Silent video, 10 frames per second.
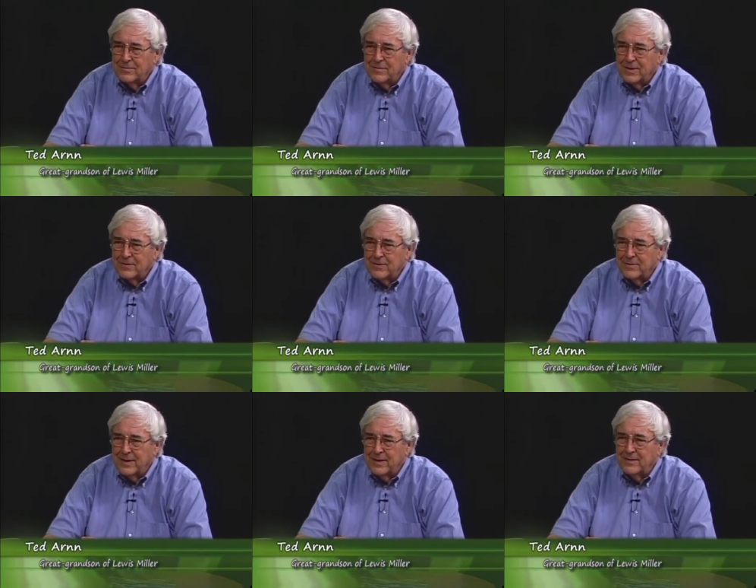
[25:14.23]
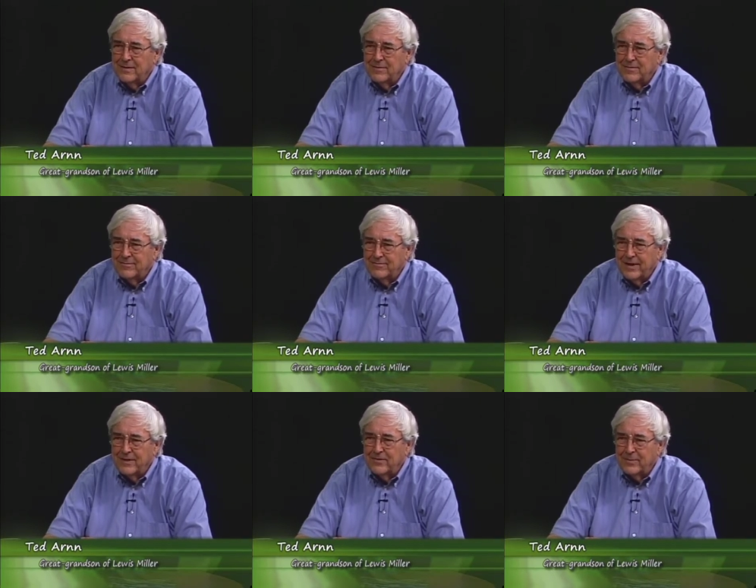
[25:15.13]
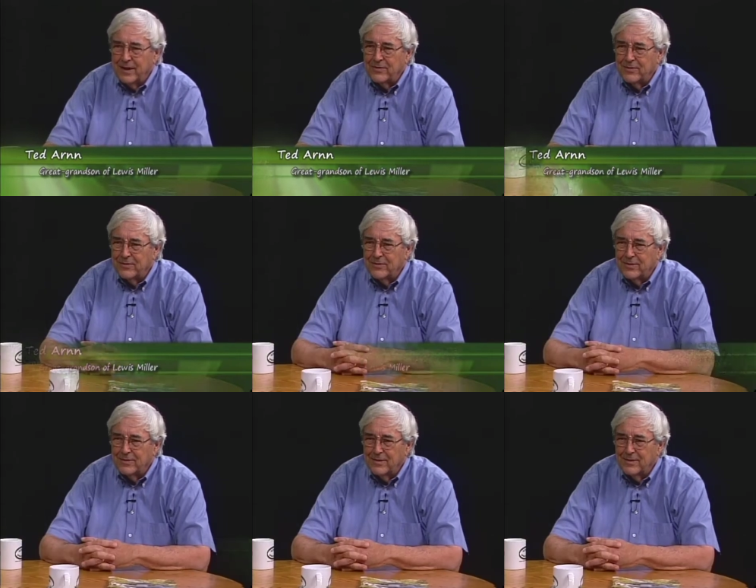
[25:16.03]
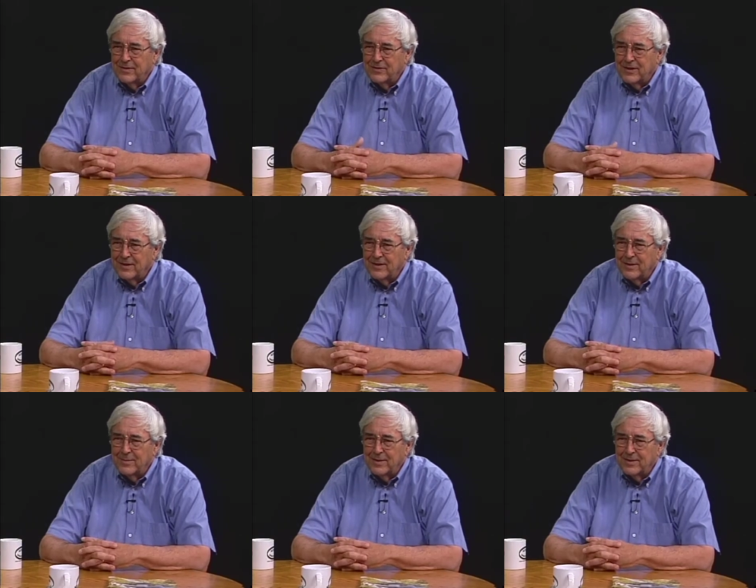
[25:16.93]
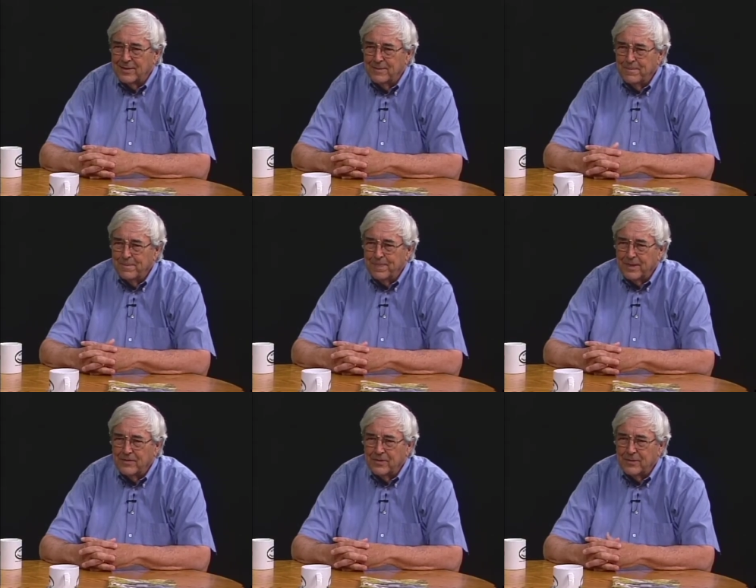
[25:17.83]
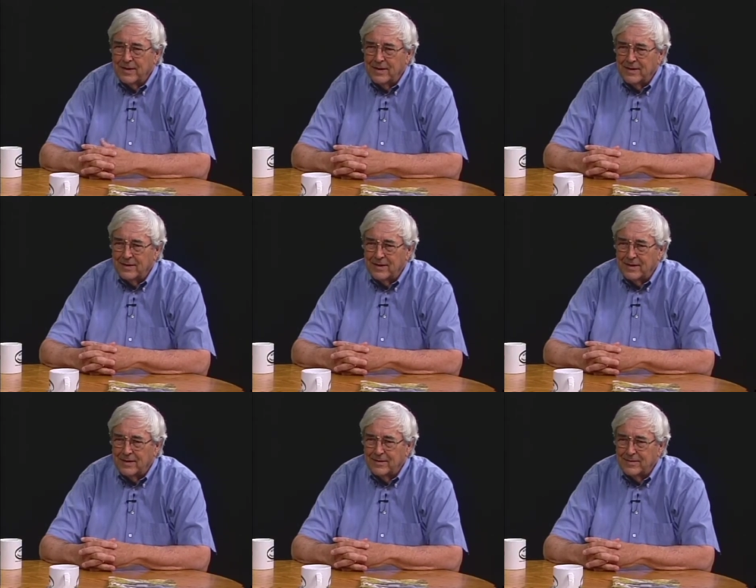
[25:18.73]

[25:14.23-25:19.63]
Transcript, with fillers: custom made and had some extras that are in the shed in the building. So we had to